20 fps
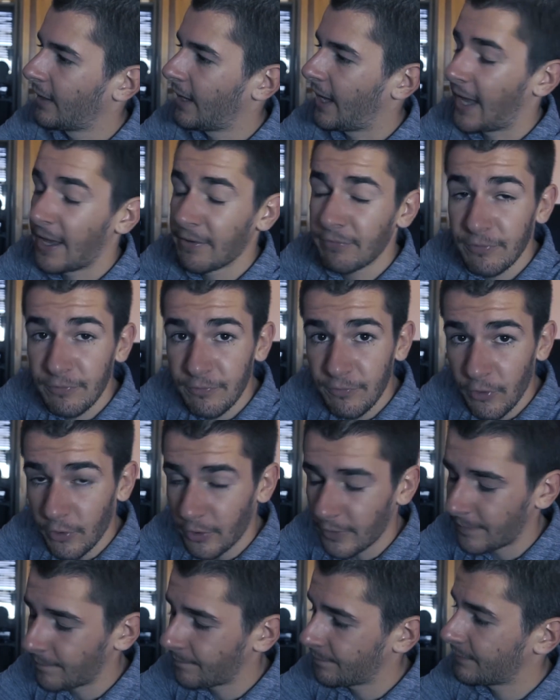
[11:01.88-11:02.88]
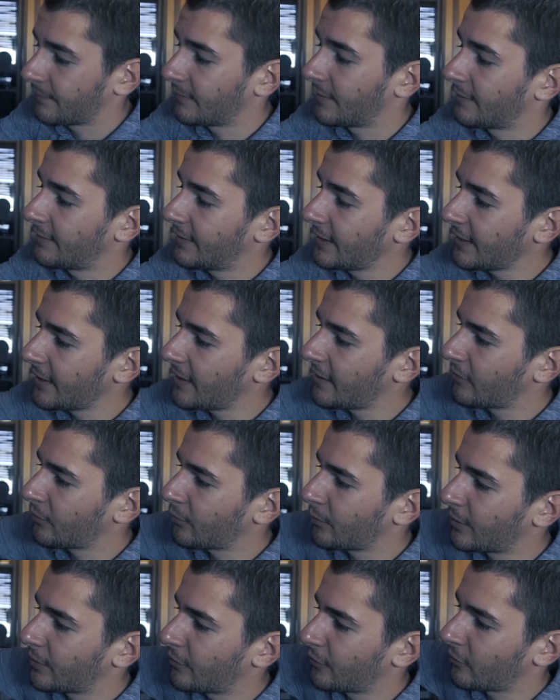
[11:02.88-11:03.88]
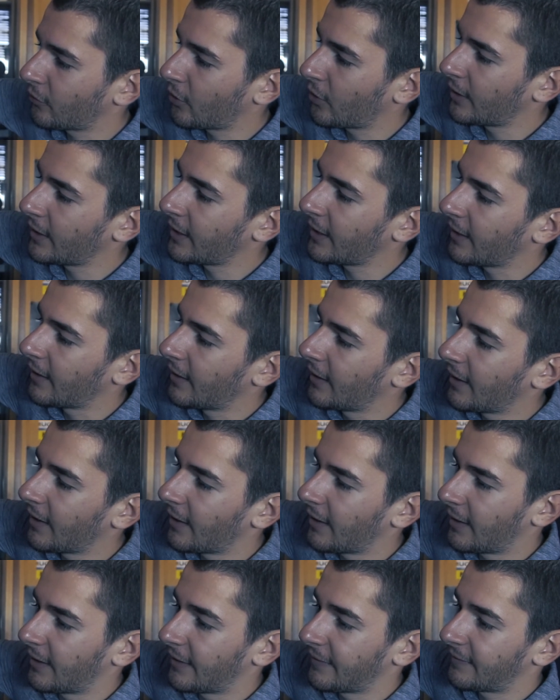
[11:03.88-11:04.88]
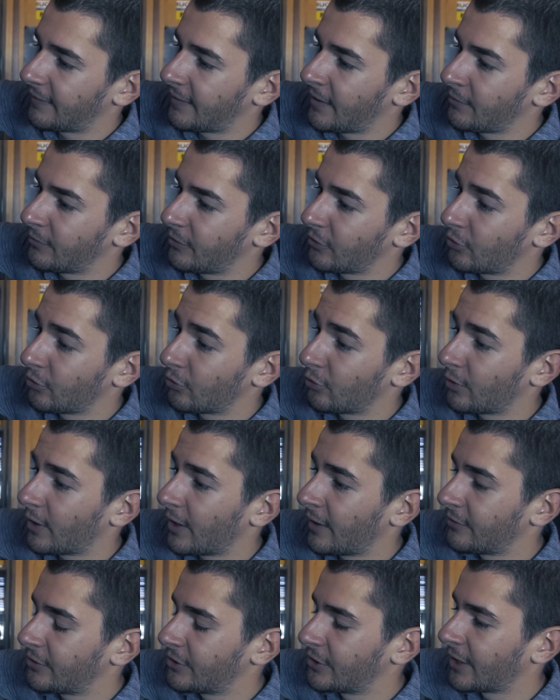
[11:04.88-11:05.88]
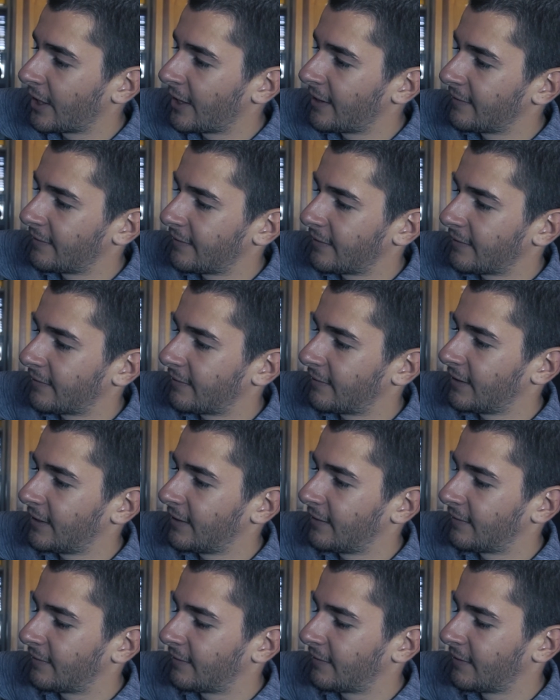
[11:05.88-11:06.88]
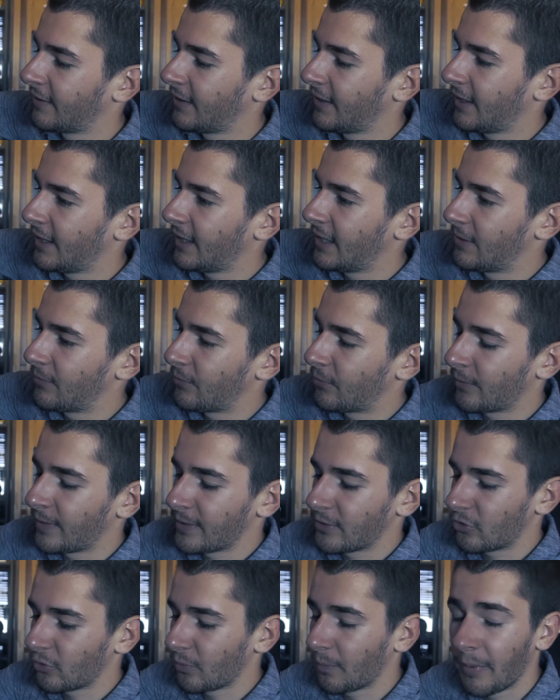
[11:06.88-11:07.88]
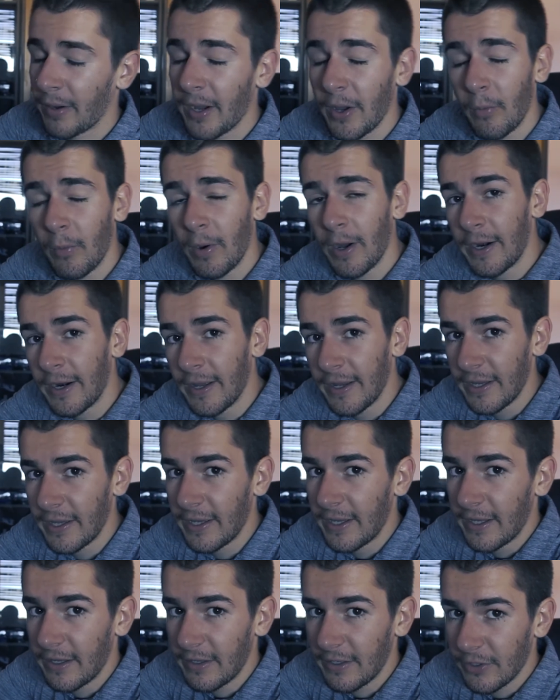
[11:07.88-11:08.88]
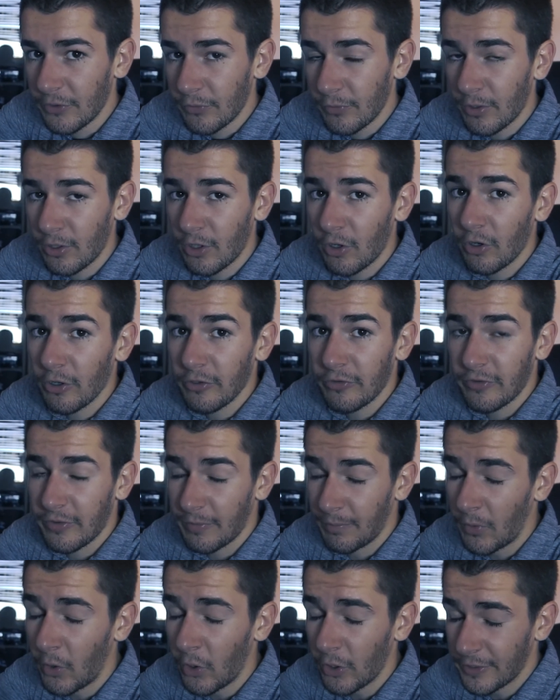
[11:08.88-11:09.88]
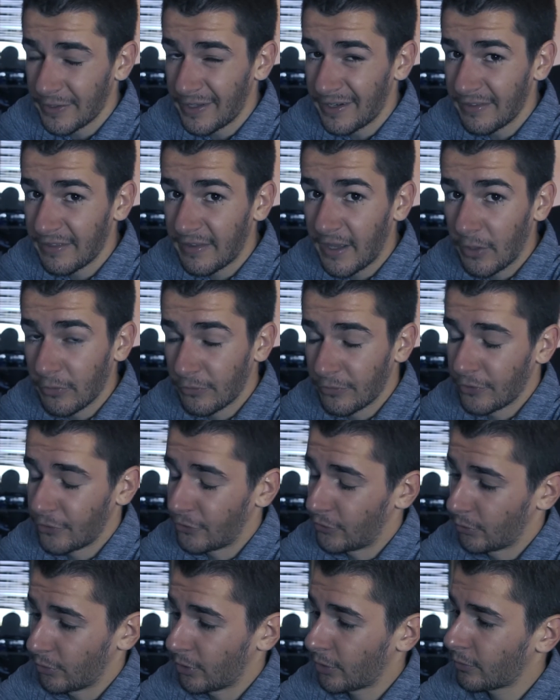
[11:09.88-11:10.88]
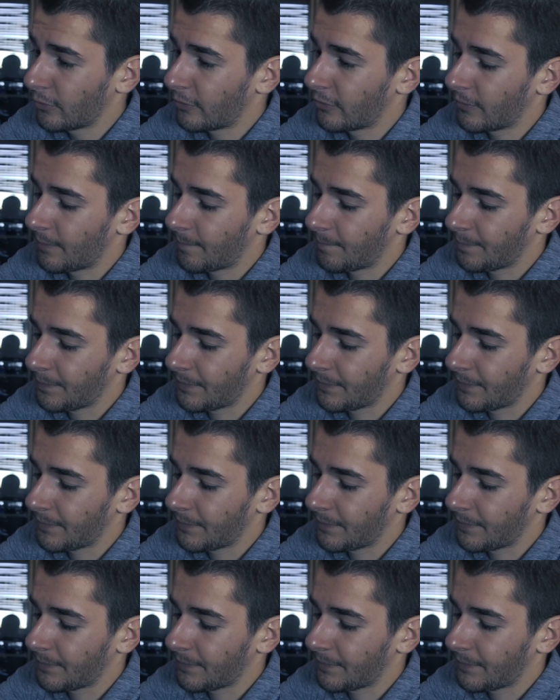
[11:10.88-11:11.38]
f4. The thing is with Sony 70-200 lenses is, if you want to buy one, it will cost more than 1000 euros